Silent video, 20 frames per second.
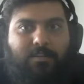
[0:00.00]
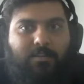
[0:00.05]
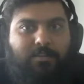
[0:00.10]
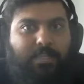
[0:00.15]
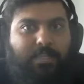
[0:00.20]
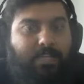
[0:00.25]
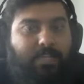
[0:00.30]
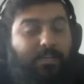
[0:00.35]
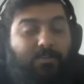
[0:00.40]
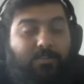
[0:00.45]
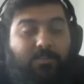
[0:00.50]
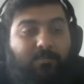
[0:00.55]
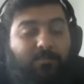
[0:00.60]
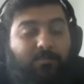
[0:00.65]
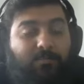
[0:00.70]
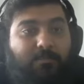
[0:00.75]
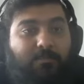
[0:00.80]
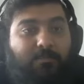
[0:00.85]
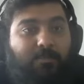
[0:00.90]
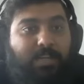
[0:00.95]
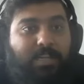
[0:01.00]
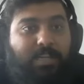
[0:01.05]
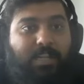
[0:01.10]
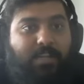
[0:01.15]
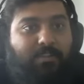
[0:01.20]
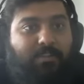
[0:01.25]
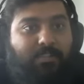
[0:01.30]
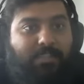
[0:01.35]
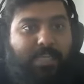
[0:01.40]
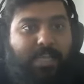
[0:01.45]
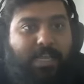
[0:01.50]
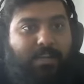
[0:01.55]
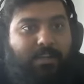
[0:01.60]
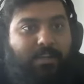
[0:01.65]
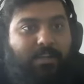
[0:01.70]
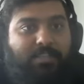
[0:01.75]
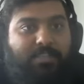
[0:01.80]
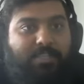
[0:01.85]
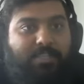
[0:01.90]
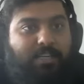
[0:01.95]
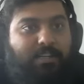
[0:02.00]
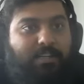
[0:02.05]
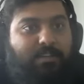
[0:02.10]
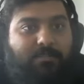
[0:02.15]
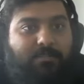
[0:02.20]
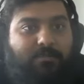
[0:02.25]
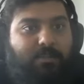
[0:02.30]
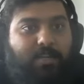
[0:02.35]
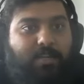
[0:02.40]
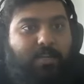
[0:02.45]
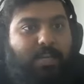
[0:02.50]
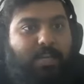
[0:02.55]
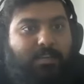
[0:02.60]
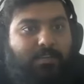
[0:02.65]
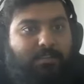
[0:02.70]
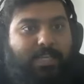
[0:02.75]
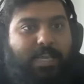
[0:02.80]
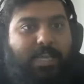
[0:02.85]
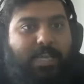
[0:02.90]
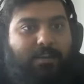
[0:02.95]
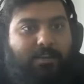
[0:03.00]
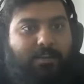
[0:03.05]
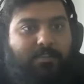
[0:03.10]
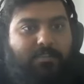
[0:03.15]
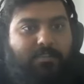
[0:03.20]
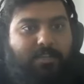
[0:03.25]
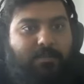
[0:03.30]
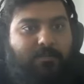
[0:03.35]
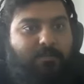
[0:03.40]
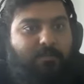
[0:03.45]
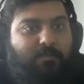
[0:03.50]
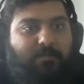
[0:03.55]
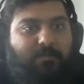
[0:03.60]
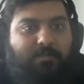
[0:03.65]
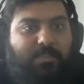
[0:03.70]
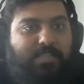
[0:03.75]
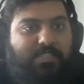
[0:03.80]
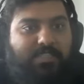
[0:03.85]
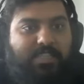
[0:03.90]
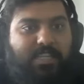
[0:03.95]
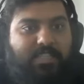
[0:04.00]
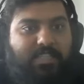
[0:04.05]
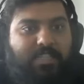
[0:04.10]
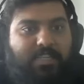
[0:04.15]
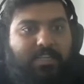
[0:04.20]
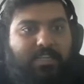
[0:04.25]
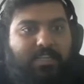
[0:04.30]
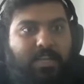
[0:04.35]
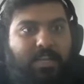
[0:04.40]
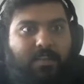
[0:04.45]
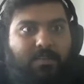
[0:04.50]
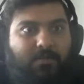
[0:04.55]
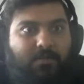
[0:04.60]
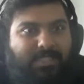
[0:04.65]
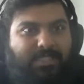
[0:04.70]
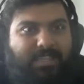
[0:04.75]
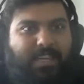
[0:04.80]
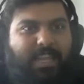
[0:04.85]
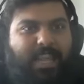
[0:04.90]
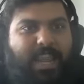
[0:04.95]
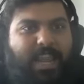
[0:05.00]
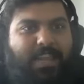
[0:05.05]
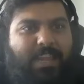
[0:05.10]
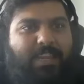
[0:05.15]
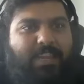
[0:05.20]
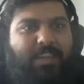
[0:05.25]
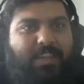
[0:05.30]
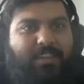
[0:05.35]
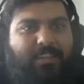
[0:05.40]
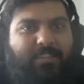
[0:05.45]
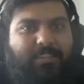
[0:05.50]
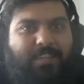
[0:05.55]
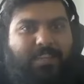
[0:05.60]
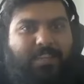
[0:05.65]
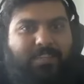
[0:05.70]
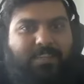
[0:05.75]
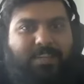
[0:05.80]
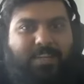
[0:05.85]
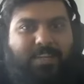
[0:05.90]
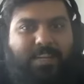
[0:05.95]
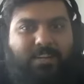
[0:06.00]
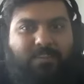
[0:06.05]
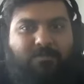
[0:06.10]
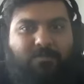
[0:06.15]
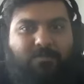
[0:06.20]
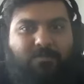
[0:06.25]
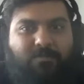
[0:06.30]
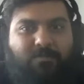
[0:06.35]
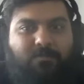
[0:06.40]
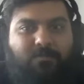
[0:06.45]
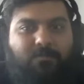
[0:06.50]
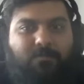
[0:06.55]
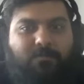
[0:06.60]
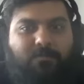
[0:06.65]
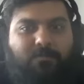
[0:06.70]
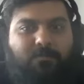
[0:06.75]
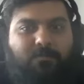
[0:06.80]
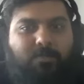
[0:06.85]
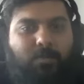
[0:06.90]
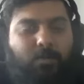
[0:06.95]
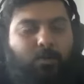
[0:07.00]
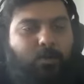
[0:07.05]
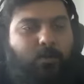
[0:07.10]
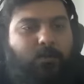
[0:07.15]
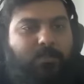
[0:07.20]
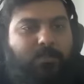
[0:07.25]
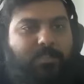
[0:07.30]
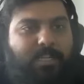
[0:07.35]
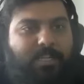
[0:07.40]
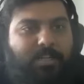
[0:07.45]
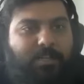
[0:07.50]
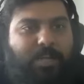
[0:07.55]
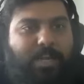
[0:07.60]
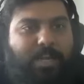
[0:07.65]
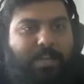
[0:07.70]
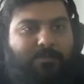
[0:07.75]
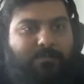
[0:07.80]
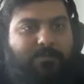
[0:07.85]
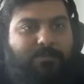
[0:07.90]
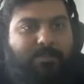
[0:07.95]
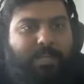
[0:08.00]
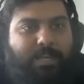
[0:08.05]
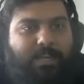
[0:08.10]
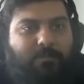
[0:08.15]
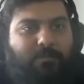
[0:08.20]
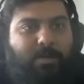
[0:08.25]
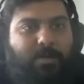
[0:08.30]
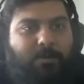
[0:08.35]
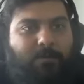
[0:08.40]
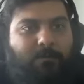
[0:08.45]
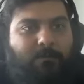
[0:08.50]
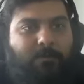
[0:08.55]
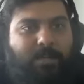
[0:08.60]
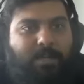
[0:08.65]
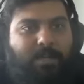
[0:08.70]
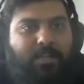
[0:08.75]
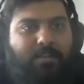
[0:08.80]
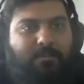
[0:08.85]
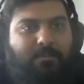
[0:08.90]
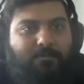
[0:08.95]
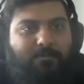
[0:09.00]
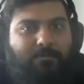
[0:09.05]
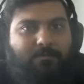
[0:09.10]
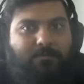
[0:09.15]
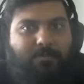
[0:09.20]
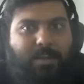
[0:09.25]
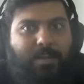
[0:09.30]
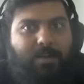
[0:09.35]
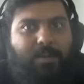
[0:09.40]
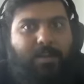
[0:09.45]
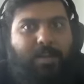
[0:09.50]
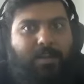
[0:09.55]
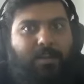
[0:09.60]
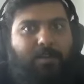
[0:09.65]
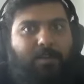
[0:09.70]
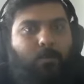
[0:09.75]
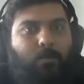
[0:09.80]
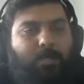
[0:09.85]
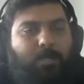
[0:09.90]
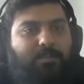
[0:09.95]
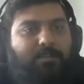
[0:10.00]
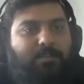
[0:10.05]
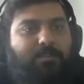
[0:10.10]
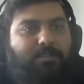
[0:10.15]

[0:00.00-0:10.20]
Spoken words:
they can also submit like a salary check, like a salary slip, things like that. Basically, anything that kind of proves that you have that amount of funding, it'll work.